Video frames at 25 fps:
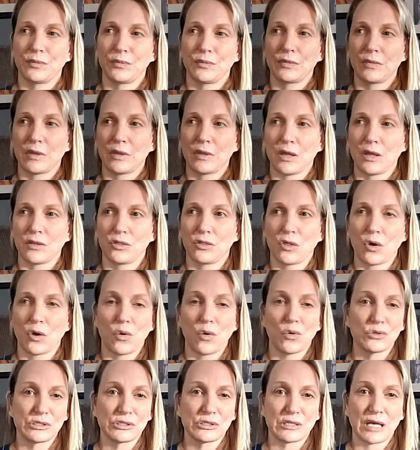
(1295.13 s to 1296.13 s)

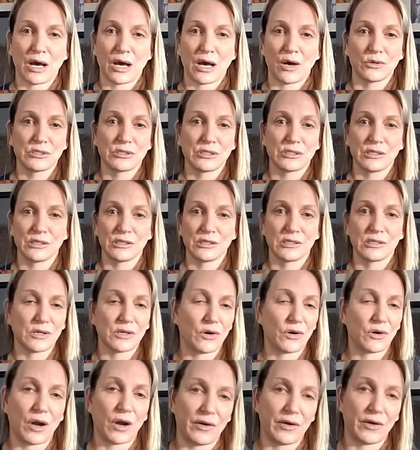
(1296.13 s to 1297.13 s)
those houses
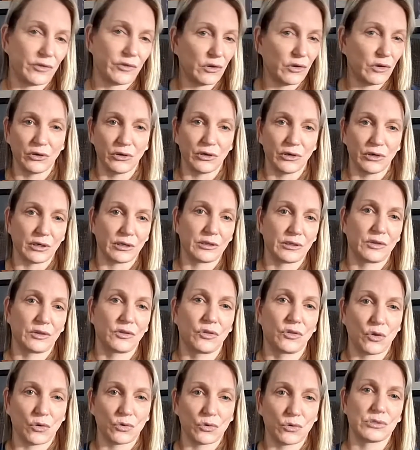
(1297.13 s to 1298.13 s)
are off the hook.
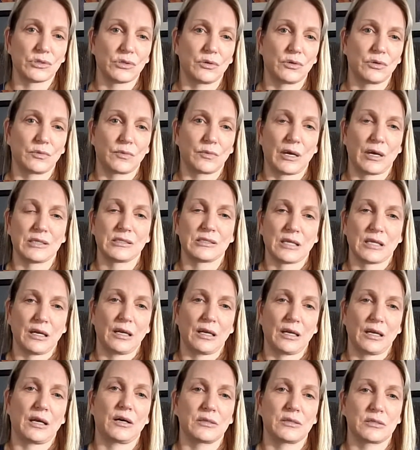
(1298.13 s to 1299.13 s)
Those are west side
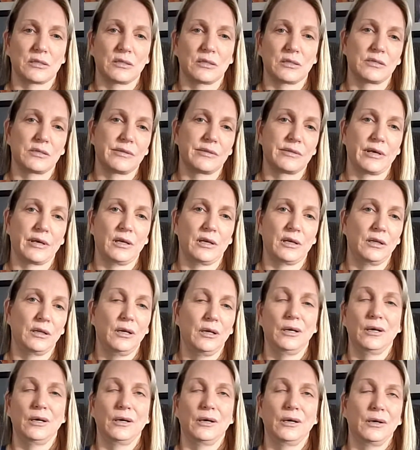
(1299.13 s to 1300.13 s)
houses that,
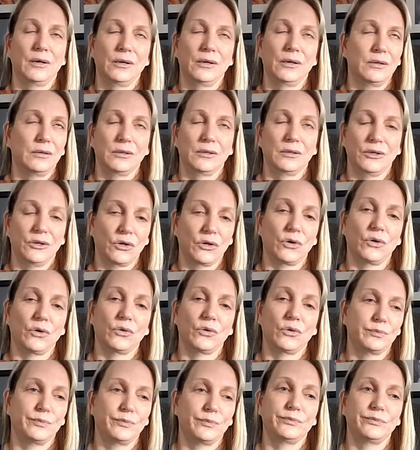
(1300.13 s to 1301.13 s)
you
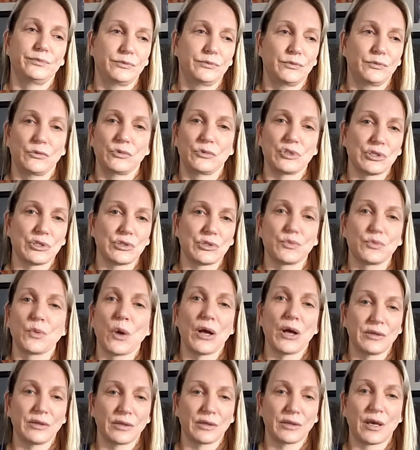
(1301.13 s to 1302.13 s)
know, just
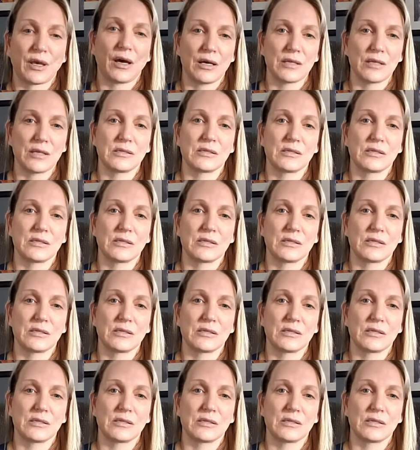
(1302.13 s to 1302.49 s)
run constantly.